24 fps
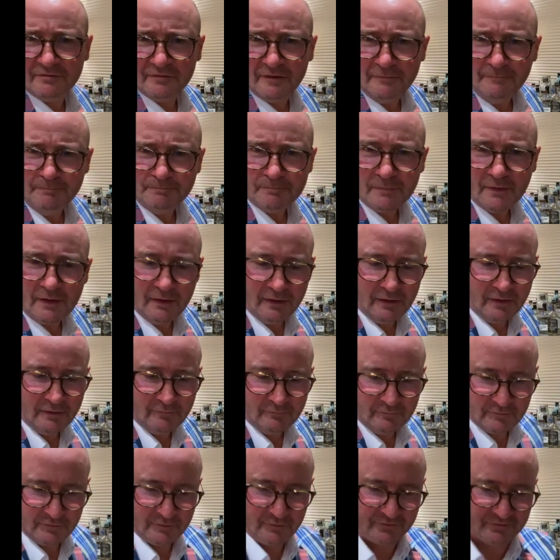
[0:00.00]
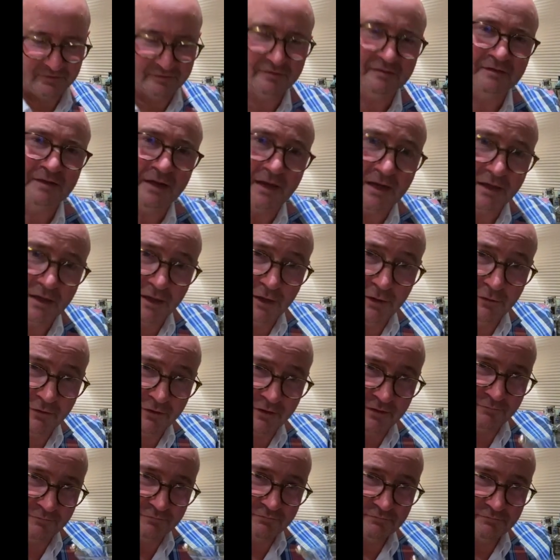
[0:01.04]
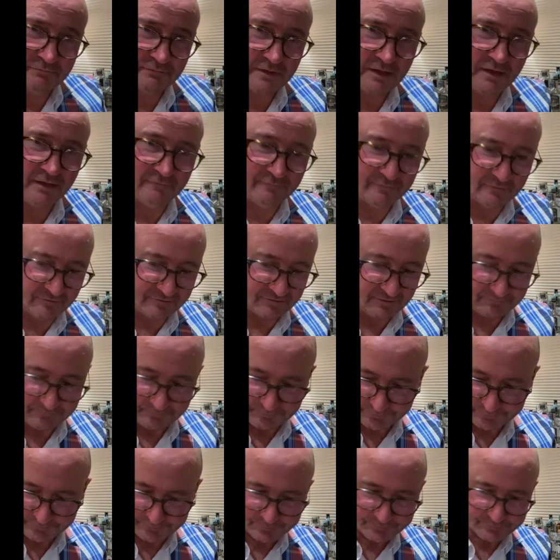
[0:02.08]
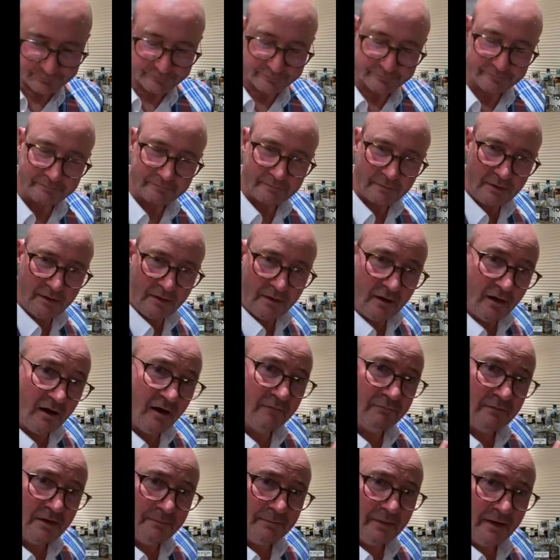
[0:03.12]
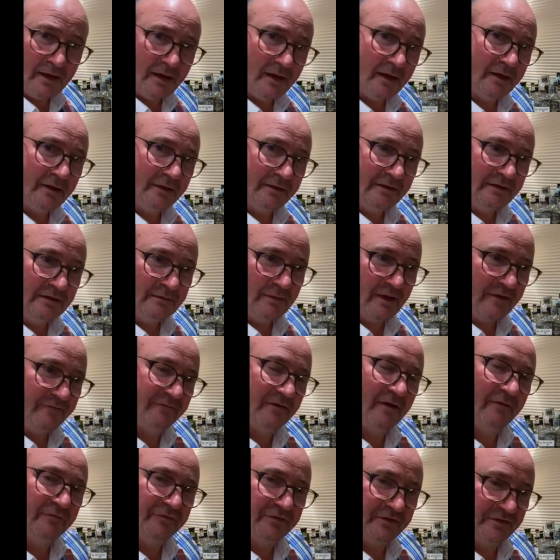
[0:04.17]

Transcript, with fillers: or so, because um, this is getting low and I'm getting thirsty. Of my bar in about five or